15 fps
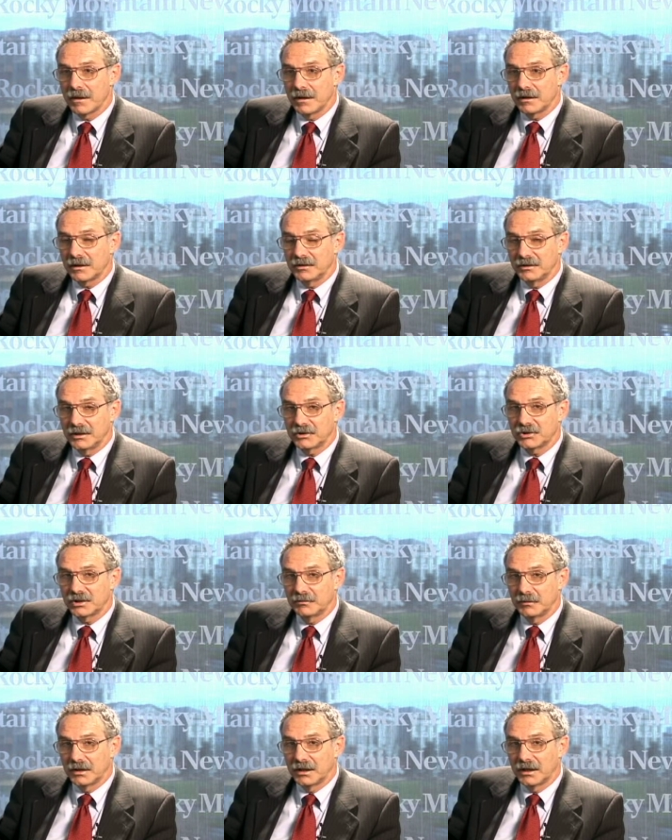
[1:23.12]

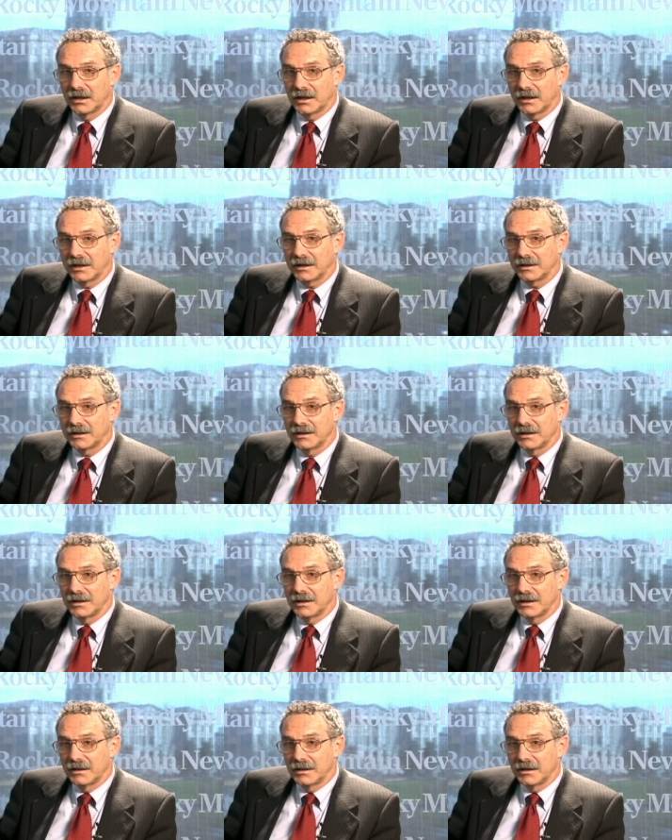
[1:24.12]
conditioned by
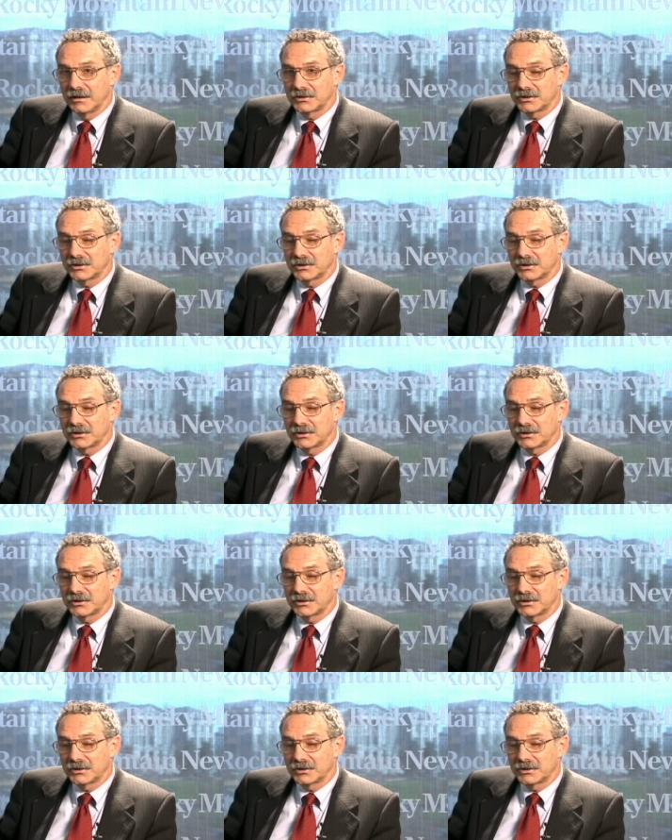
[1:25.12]
uh,